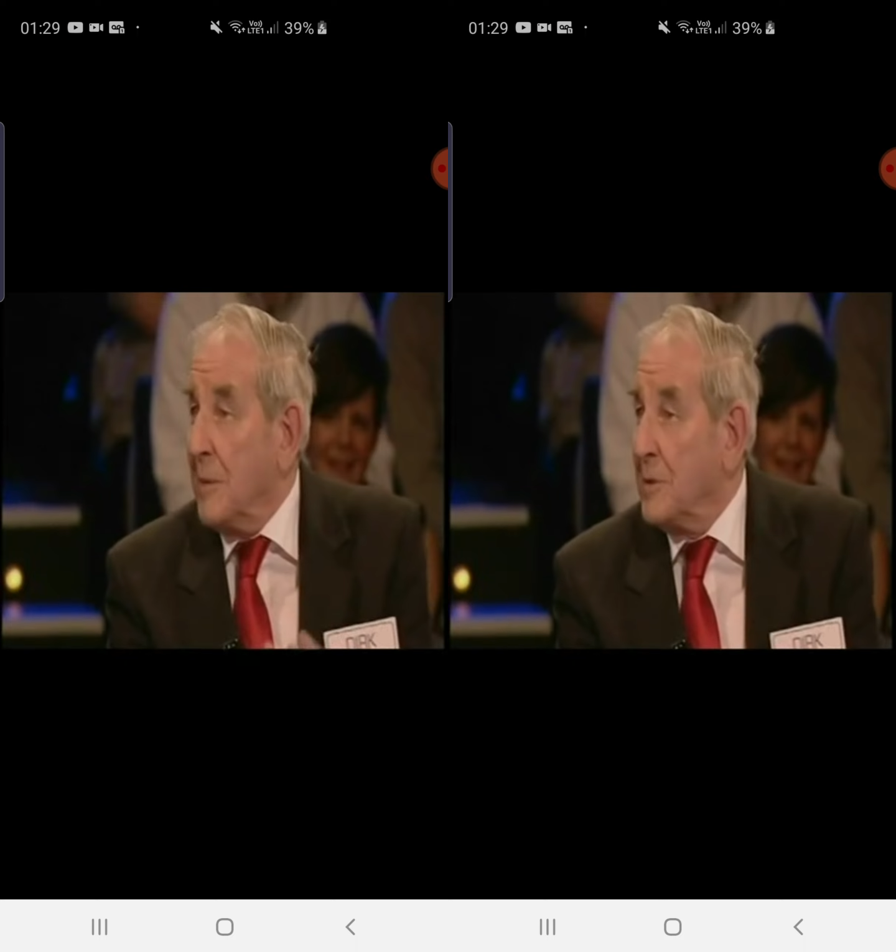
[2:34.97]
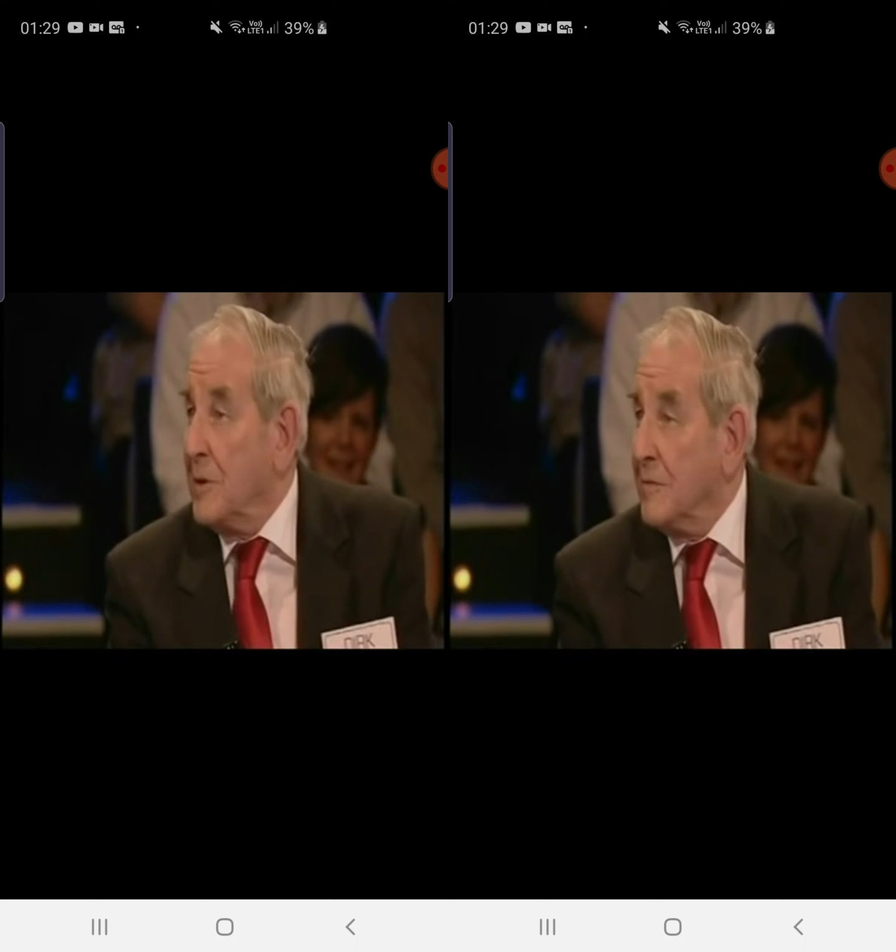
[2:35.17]
the
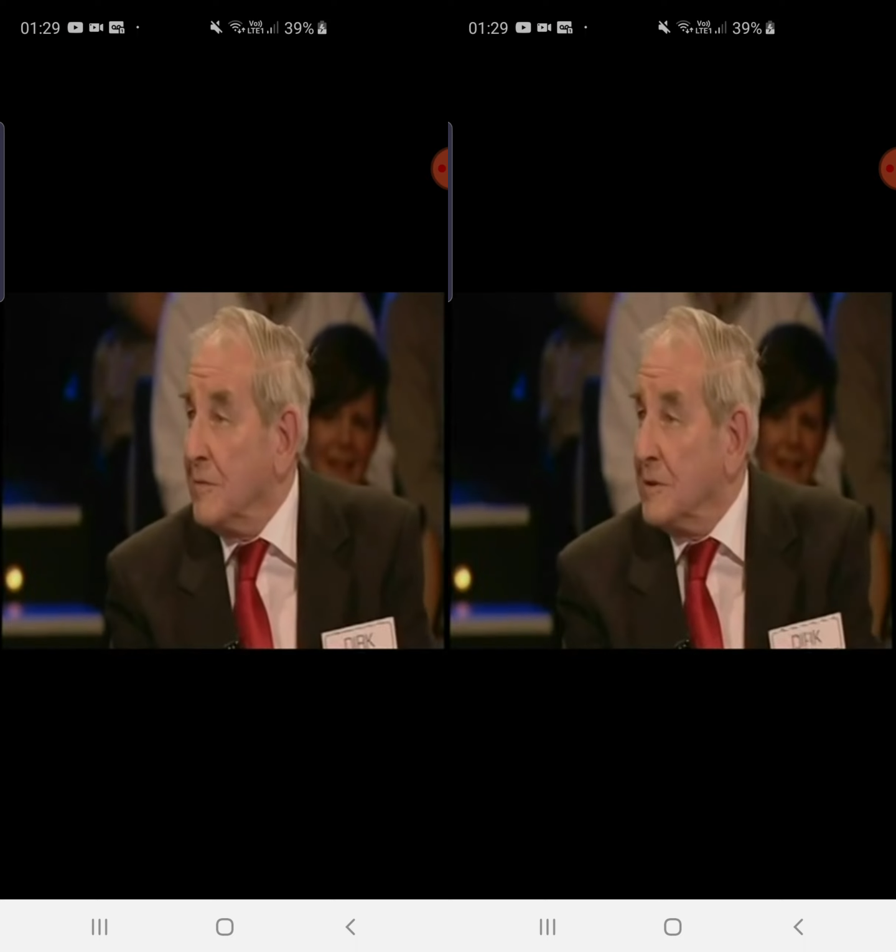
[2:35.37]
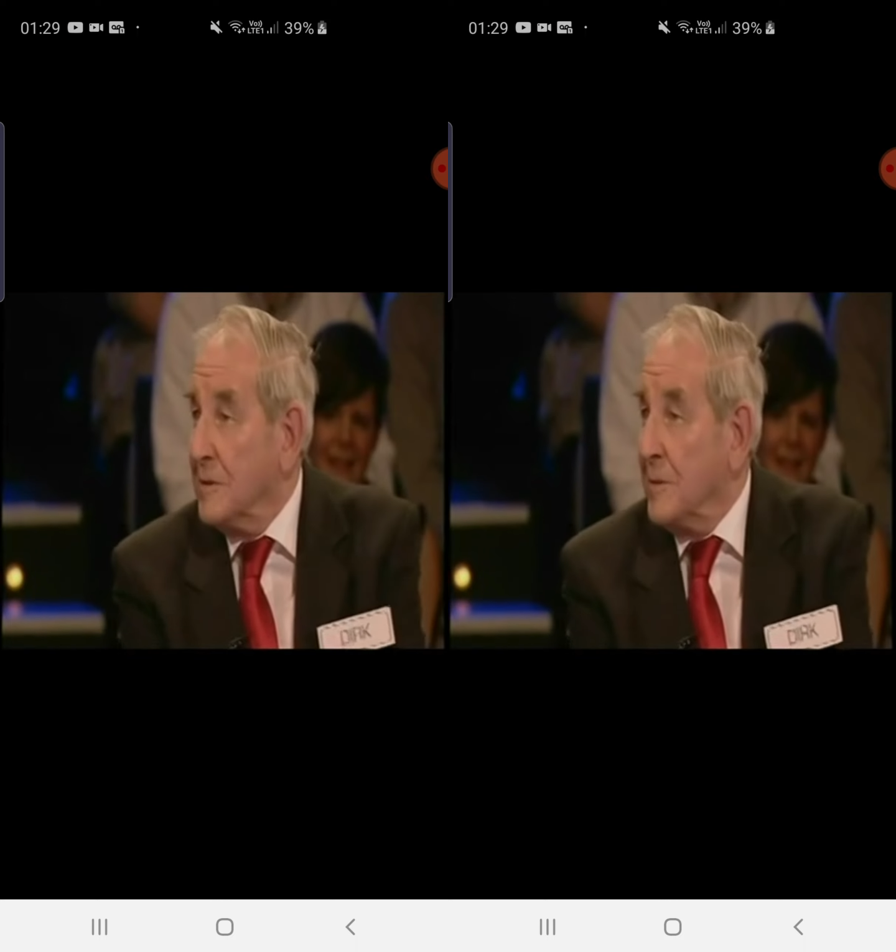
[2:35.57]
capital
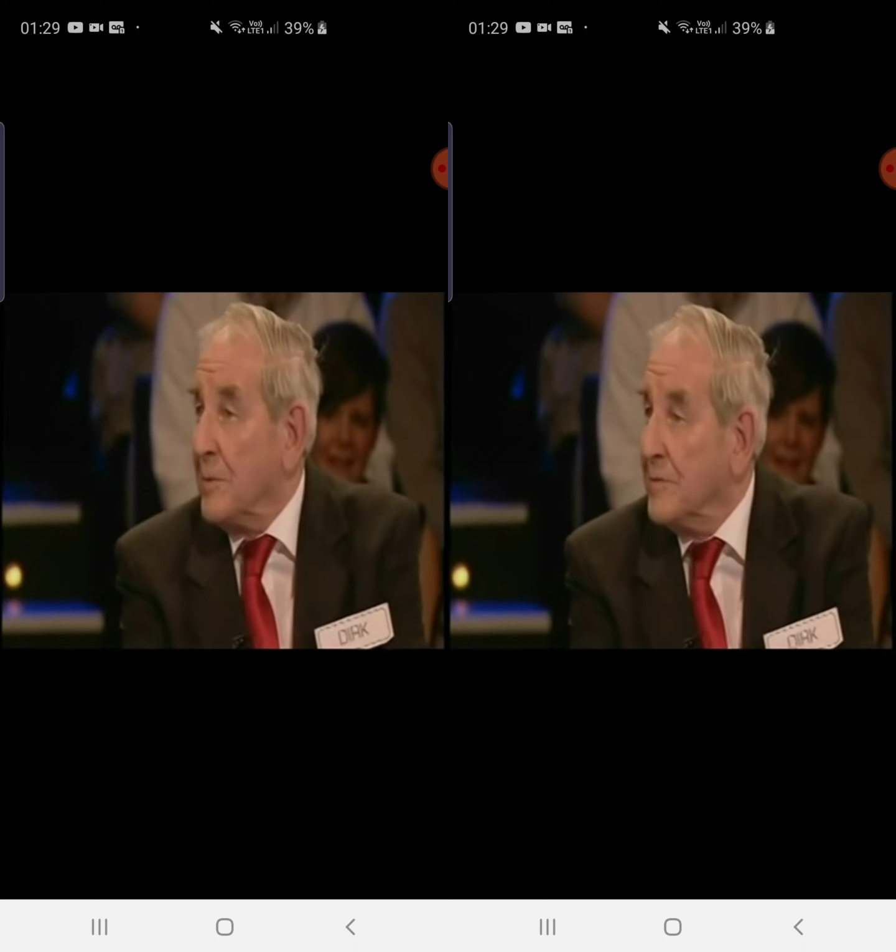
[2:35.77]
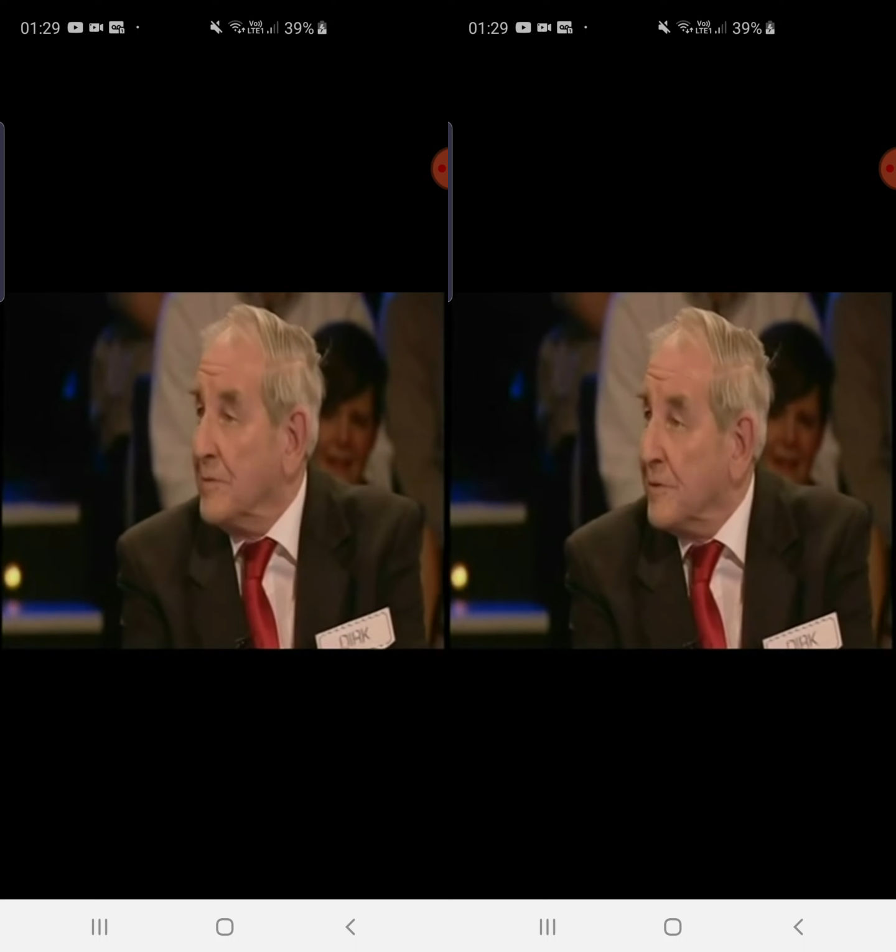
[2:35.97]
of it, the
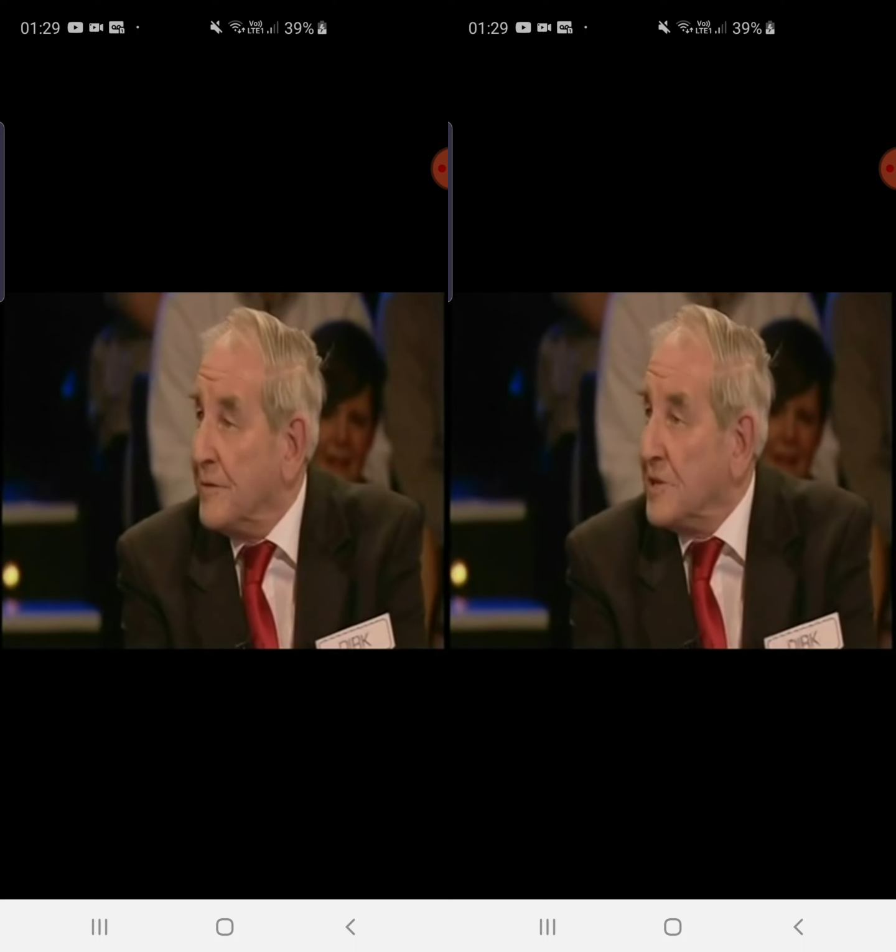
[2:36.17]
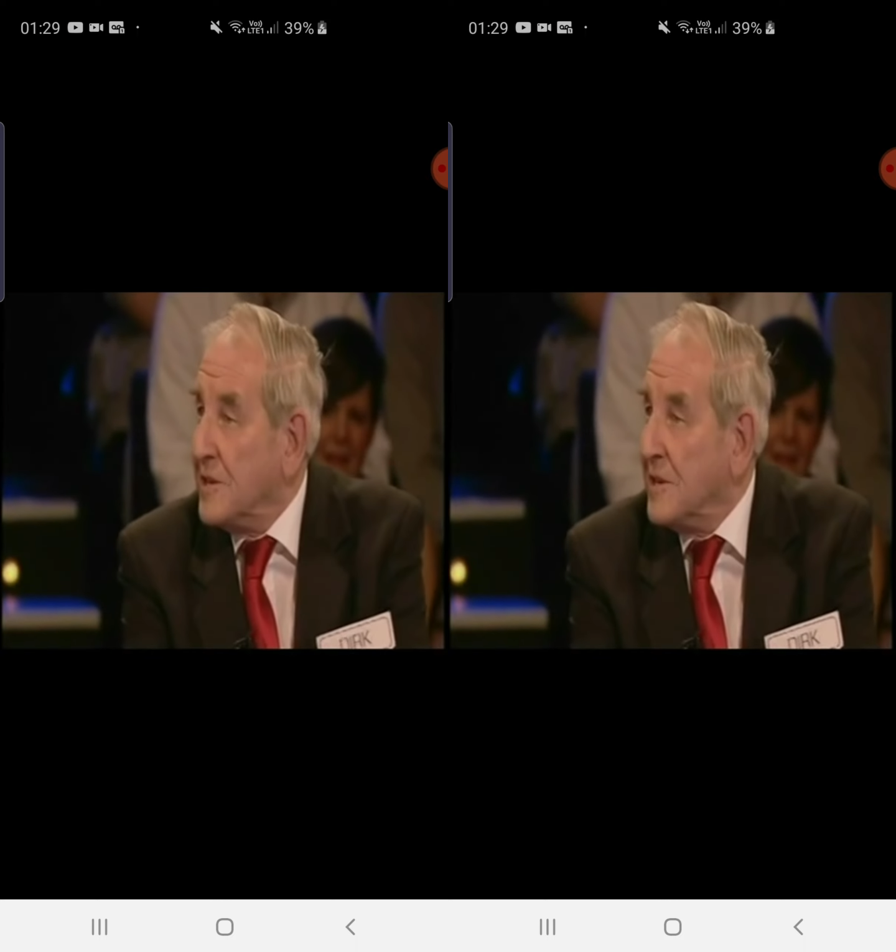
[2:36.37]
province of
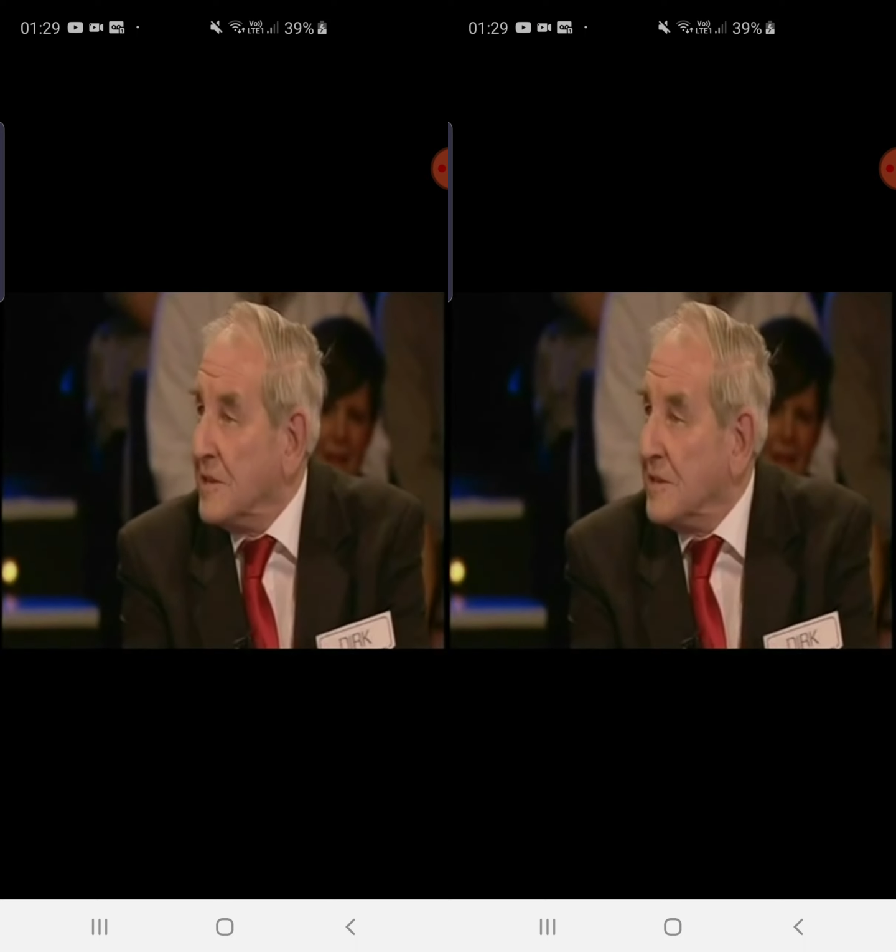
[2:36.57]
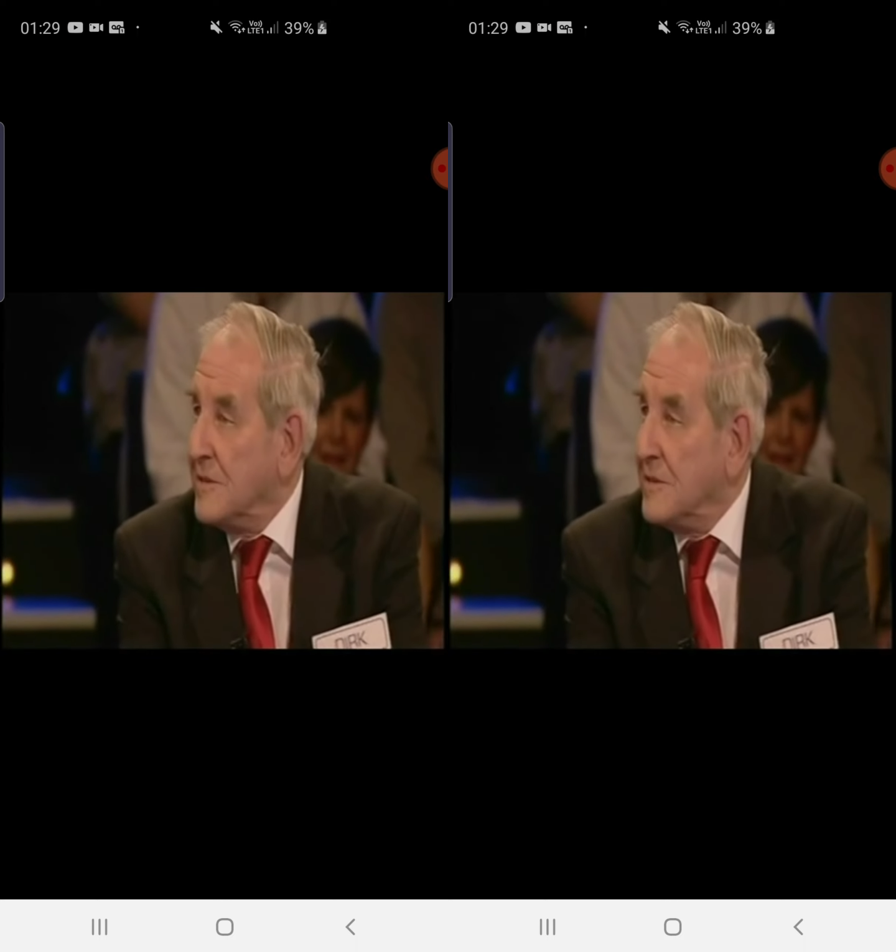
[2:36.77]
Friesland.